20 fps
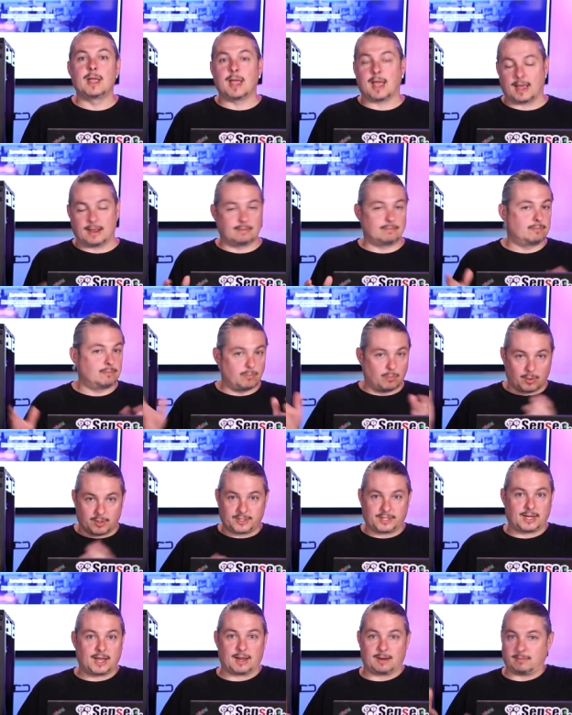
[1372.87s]
And
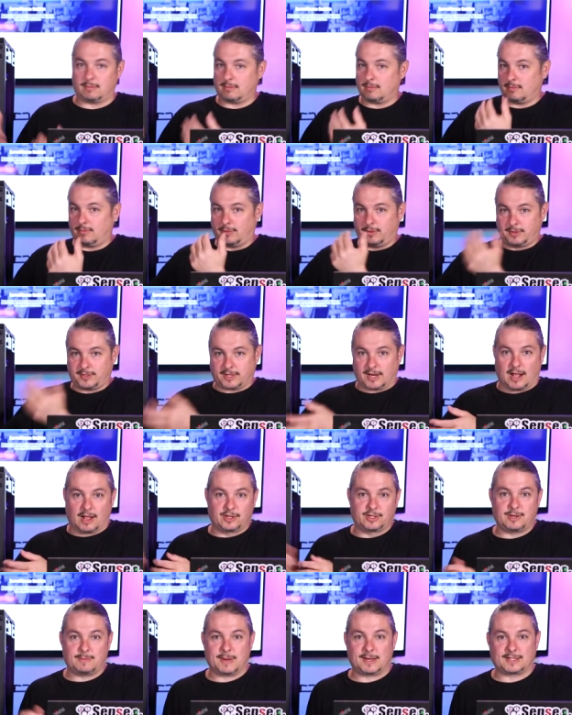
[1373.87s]
once again,
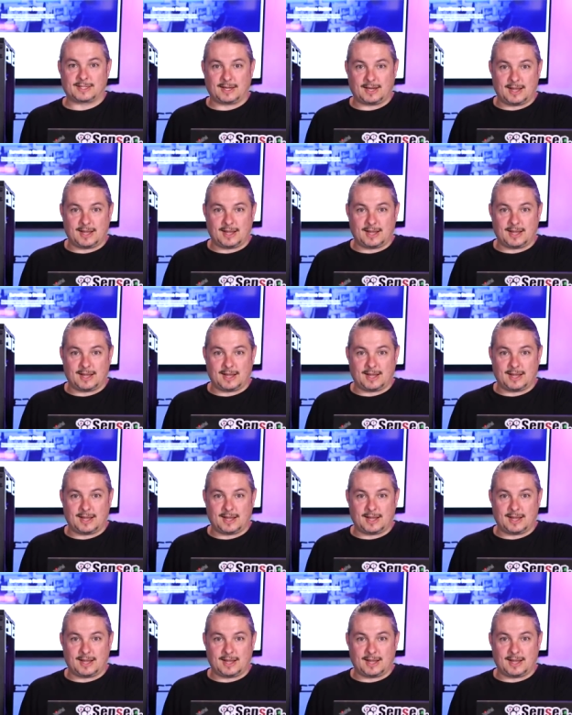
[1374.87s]
Synology makes it